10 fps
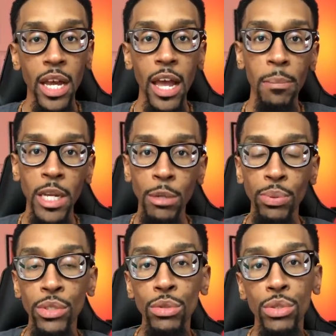and many
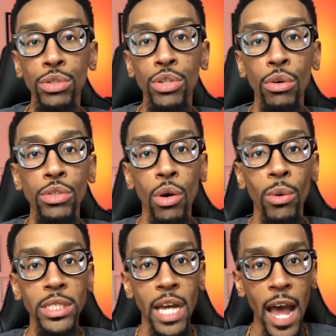producers don't know
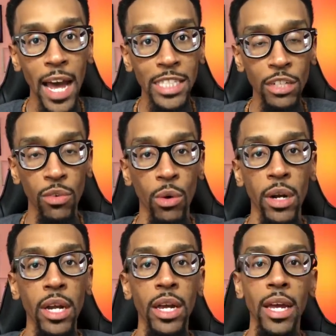what to ask for,